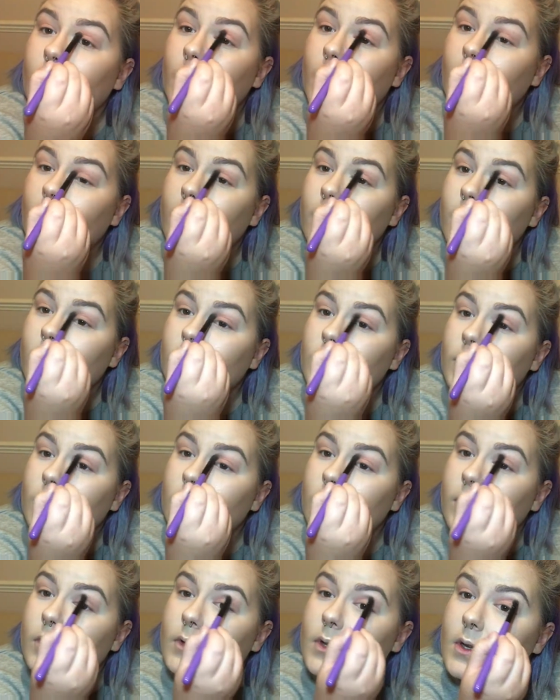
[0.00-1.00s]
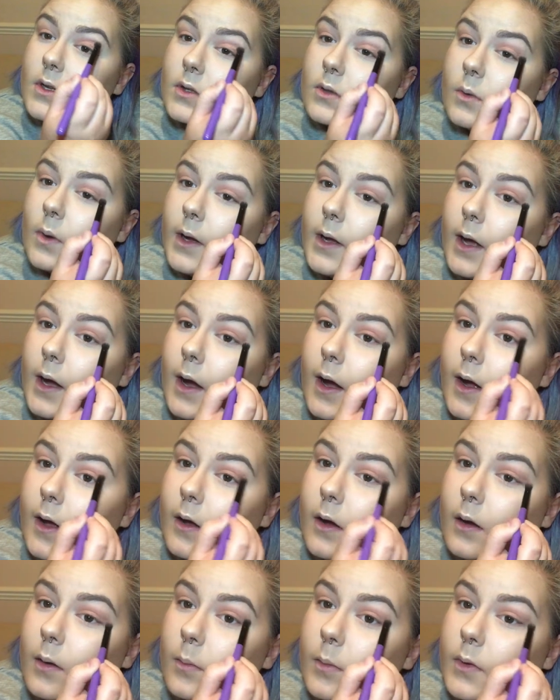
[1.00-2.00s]
But I usually use this quite high
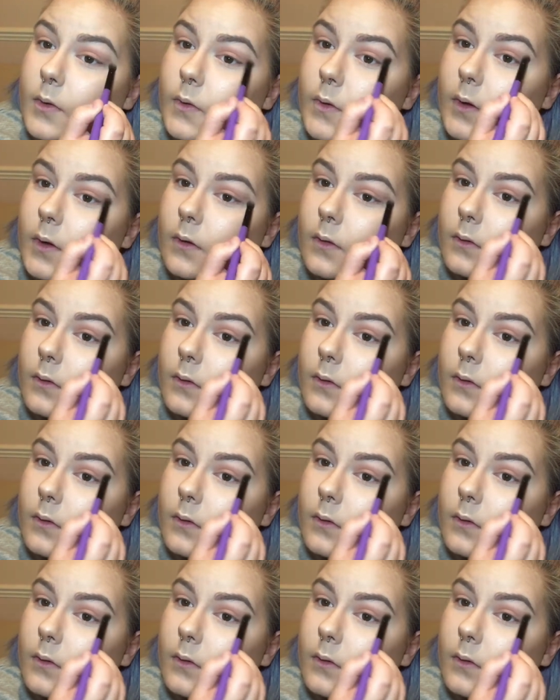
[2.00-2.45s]
up, so